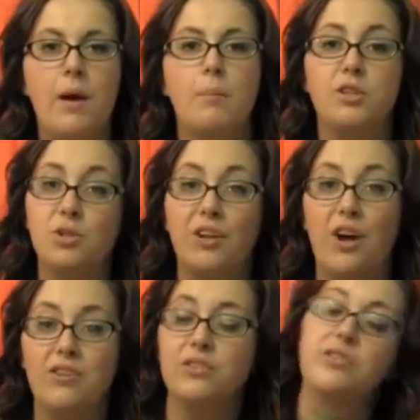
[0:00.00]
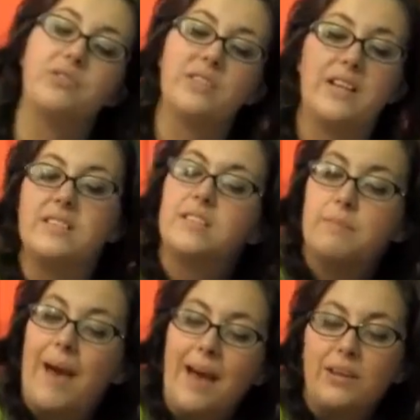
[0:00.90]
but you can also use it as a
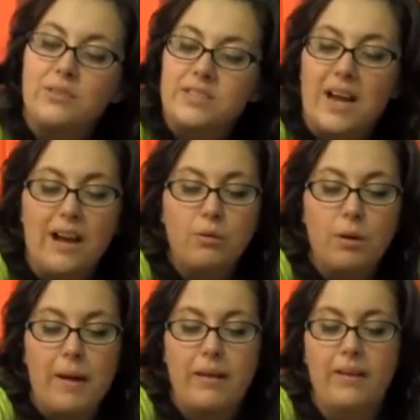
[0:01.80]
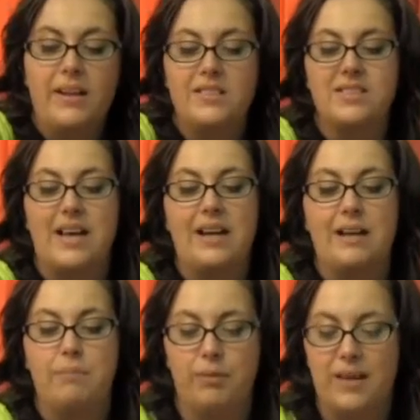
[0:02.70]
patio style repellent and set
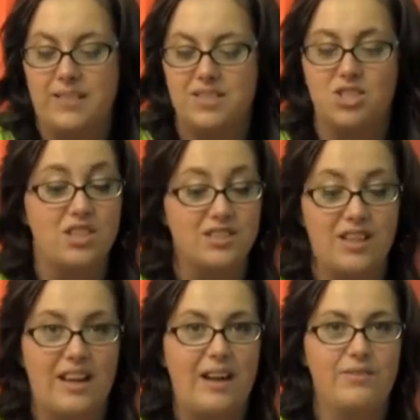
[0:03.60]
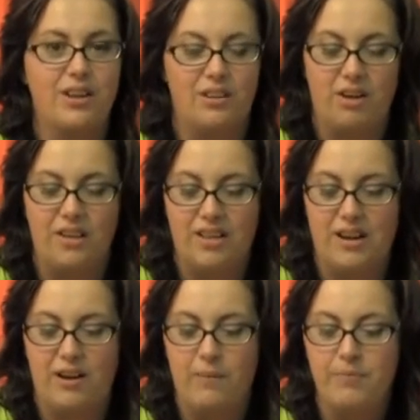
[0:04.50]
it in place just like I've done right
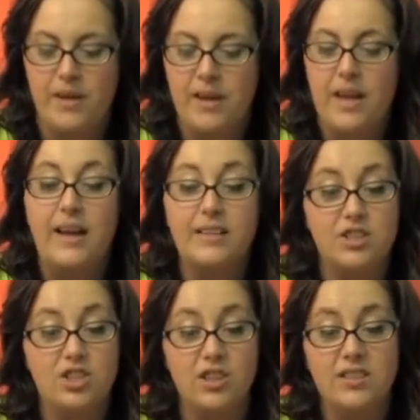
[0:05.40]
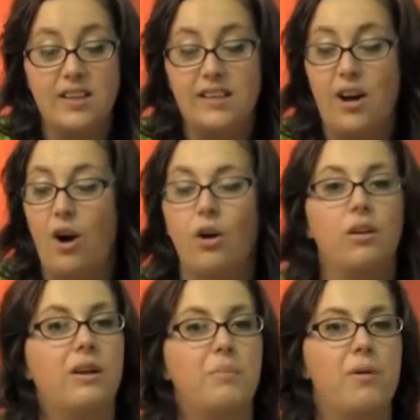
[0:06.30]
there. It, just like the All
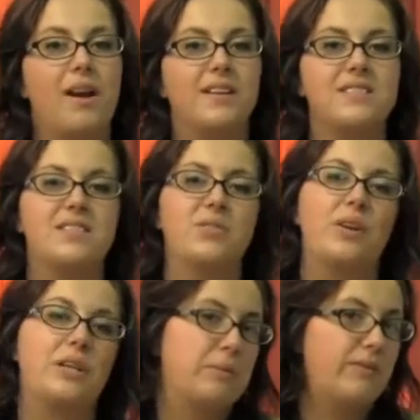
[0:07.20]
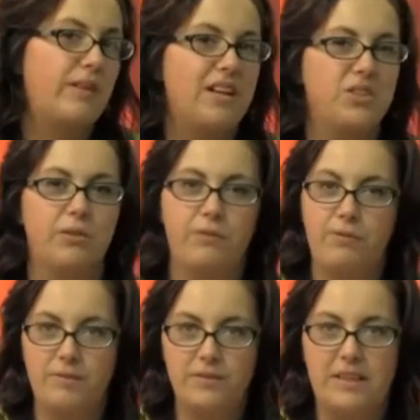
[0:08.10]
Clear products, is going to provide you a
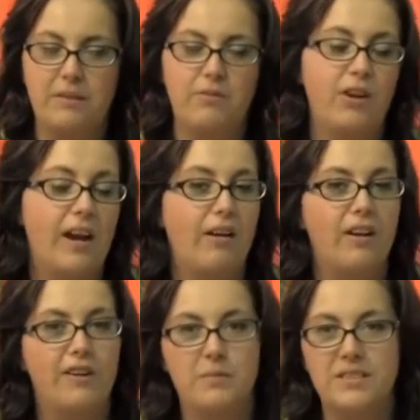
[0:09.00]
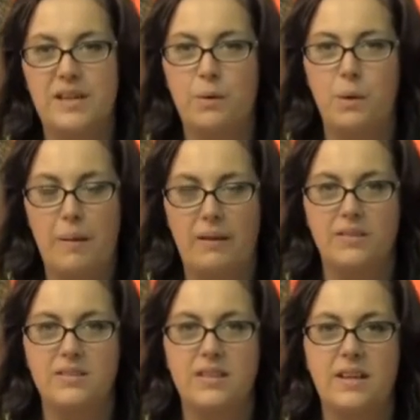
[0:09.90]
15-foot area of mosquito
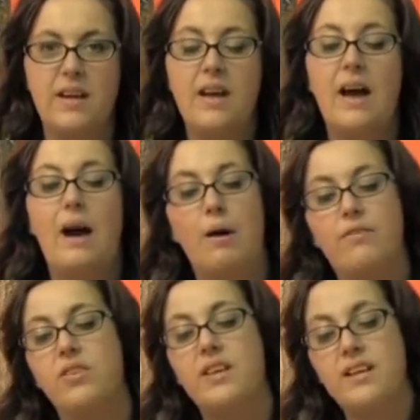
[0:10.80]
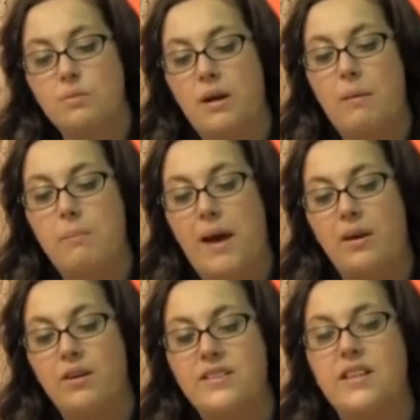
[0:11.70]
repellency. However, these run on
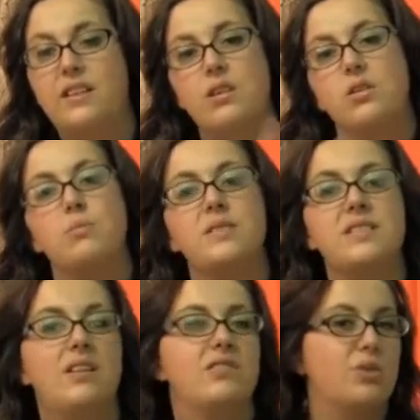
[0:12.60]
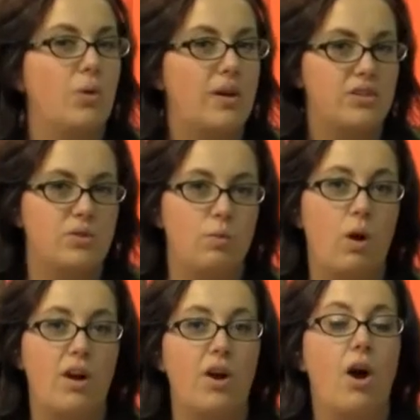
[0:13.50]
batteries and the Thermacell is going to
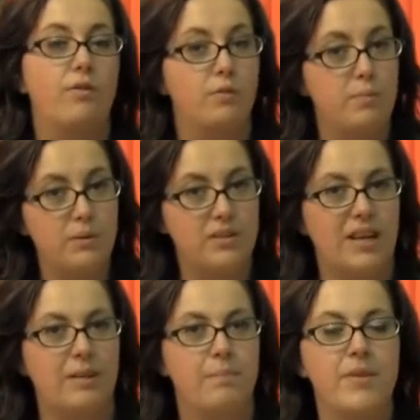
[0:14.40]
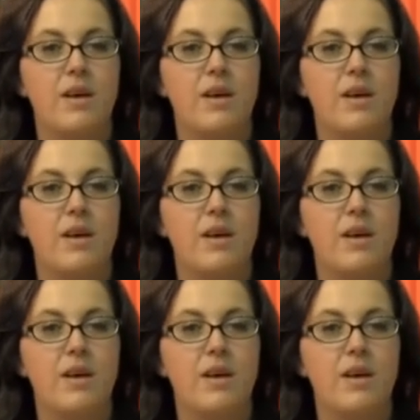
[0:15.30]
run off of butane.